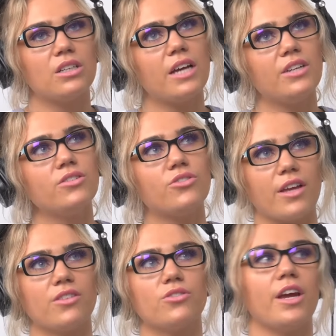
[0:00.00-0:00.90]
Look, I do
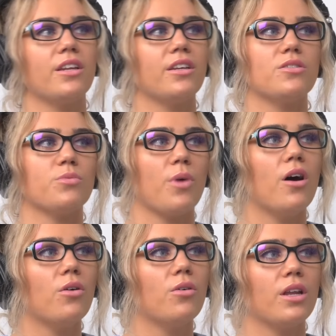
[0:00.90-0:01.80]
strength training as
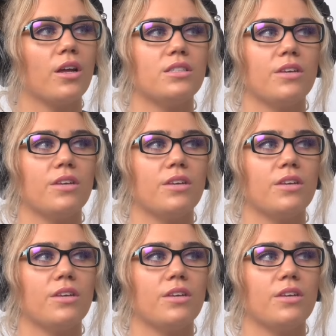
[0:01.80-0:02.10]
well, and mm-hmm.